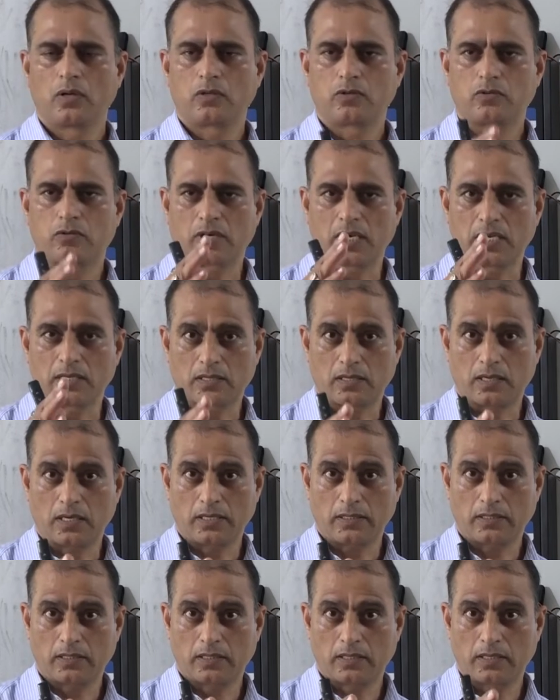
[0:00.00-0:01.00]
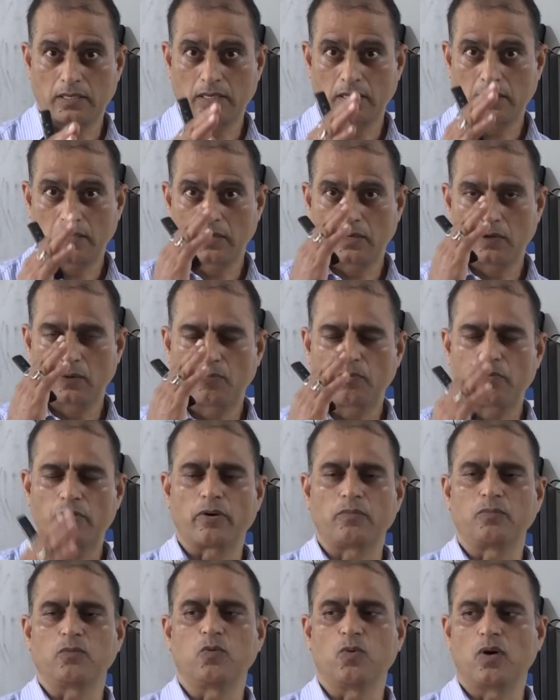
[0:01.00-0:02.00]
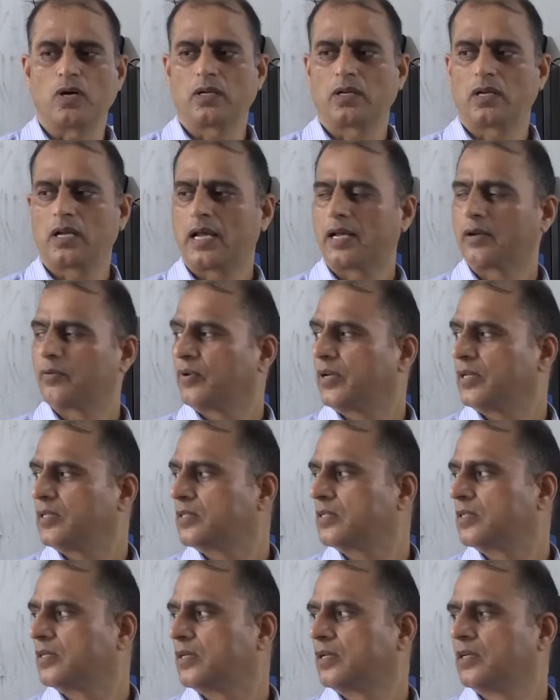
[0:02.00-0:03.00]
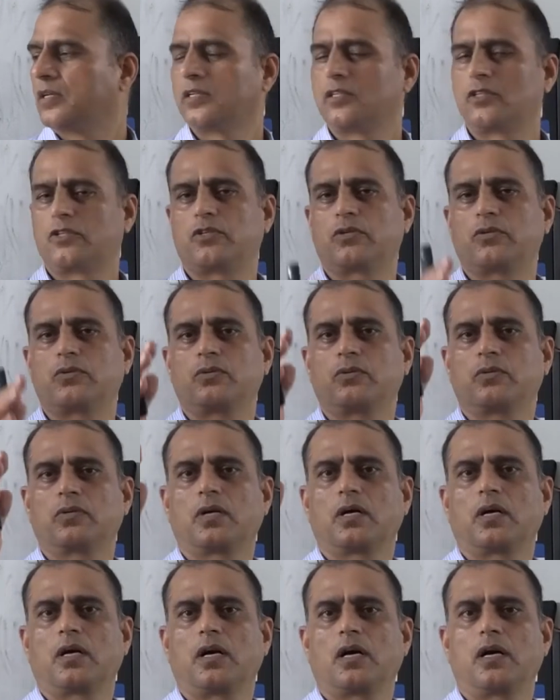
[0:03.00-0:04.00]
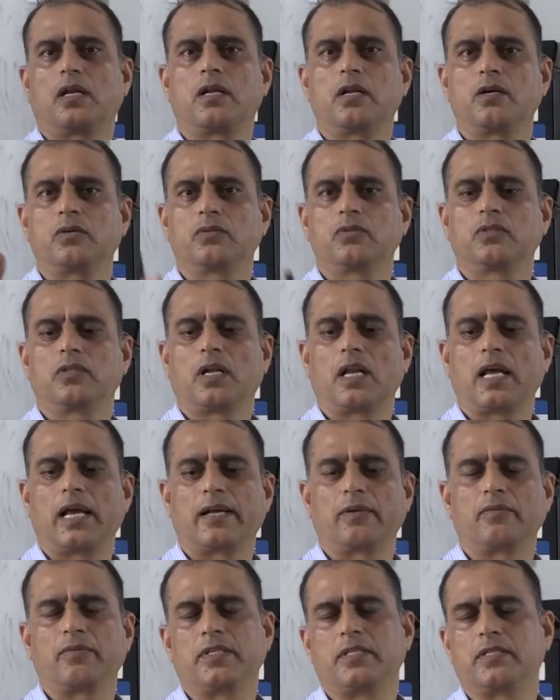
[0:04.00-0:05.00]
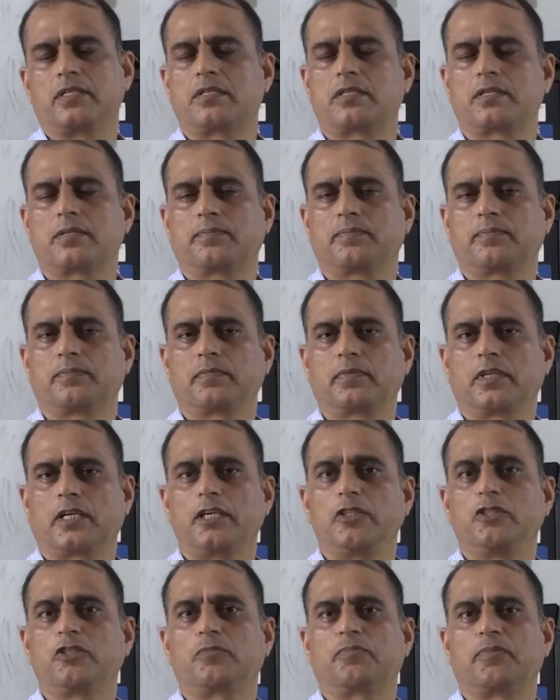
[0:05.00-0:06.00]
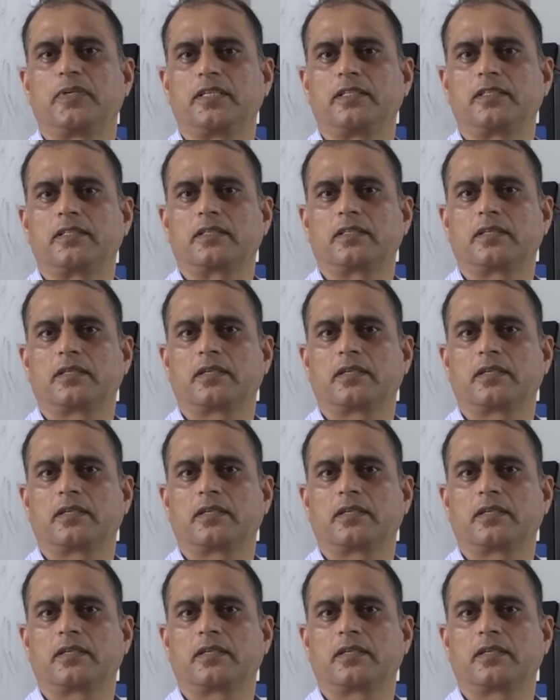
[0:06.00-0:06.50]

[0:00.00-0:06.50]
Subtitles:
translate from one language to another language. Interpreter.